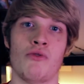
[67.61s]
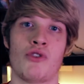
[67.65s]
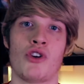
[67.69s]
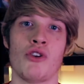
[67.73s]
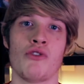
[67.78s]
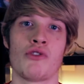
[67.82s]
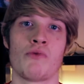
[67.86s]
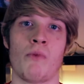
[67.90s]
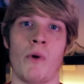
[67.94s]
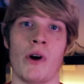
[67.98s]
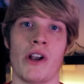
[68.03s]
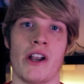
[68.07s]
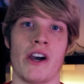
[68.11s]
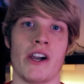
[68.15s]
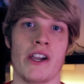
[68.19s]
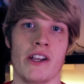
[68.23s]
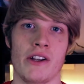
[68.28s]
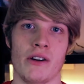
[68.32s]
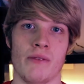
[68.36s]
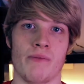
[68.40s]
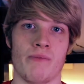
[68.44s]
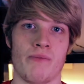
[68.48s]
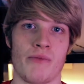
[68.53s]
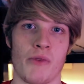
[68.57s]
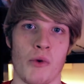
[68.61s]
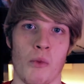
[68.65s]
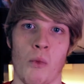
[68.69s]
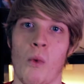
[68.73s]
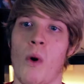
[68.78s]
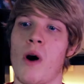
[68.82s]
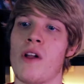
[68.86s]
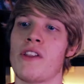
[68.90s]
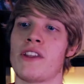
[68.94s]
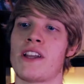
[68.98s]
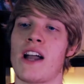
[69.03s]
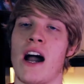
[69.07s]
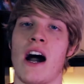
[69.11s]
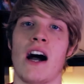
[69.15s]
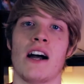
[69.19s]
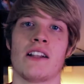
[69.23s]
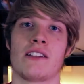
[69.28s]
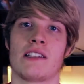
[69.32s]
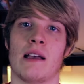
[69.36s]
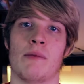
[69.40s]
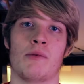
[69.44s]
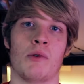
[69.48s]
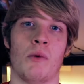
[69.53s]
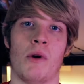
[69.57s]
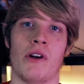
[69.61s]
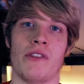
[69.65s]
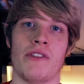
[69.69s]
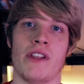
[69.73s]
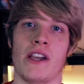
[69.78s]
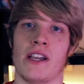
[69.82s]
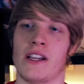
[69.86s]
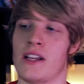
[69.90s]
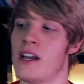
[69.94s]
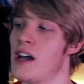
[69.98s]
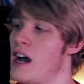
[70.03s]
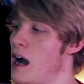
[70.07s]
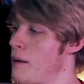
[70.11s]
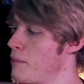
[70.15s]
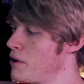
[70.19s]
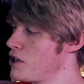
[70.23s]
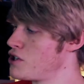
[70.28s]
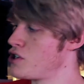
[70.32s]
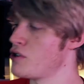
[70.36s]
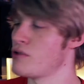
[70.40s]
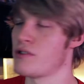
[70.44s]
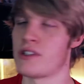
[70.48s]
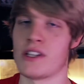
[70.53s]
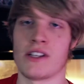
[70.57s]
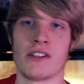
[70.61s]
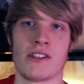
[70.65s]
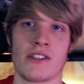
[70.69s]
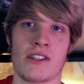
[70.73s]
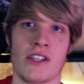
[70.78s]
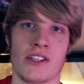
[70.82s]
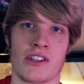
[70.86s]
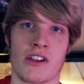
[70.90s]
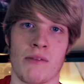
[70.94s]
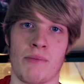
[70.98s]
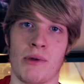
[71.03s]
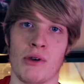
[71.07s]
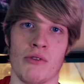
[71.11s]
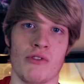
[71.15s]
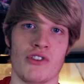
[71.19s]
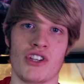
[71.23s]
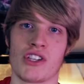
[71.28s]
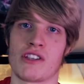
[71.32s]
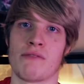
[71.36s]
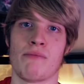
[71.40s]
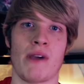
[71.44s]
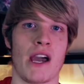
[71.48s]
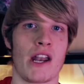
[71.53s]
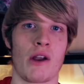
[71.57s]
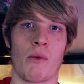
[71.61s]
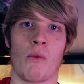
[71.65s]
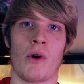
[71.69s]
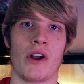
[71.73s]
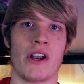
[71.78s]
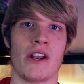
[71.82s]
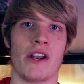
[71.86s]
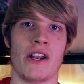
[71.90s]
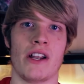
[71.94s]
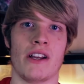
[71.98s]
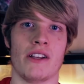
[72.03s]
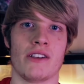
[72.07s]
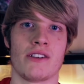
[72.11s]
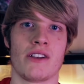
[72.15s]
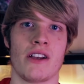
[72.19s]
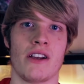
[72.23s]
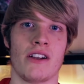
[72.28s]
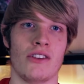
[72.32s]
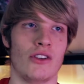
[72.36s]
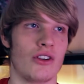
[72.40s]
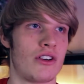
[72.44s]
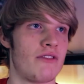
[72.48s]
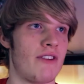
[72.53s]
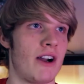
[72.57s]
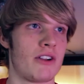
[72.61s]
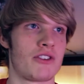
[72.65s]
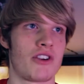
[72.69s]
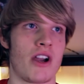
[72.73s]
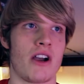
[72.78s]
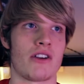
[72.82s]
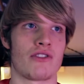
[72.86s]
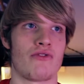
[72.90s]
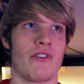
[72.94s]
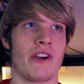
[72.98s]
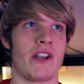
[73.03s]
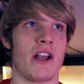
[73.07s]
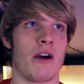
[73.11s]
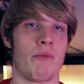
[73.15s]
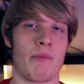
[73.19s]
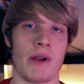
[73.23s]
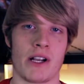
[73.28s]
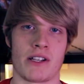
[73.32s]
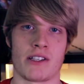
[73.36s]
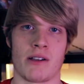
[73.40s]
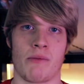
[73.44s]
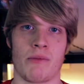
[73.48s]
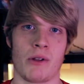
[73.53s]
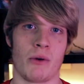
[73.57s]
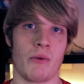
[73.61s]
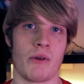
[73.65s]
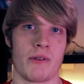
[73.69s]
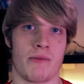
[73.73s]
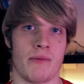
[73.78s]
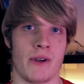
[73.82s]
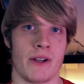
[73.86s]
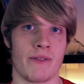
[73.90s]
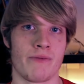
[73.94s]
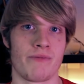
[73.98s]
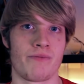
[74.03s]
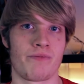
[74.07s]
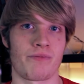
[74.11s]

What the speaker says: you choose one item, one concept, one thing. I'm going to choose this computer. Doesn't matter what it is. Look around your house right now. Pick something with me.